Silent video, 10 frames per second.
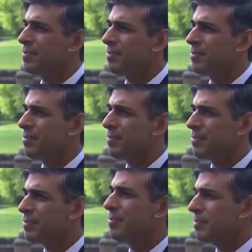
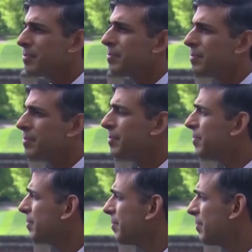
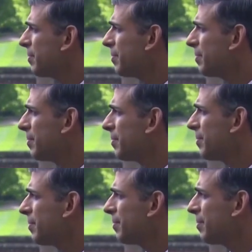
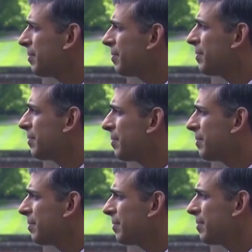
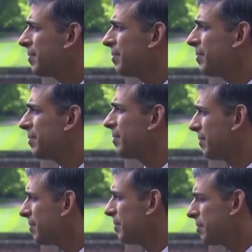
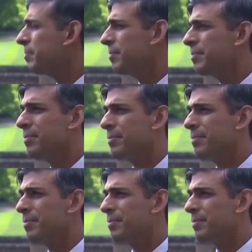
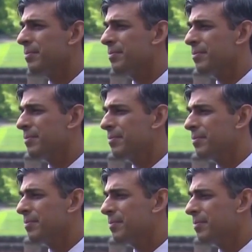
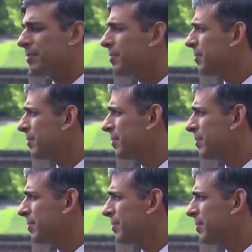
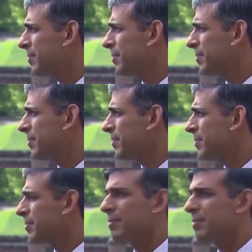[no speech]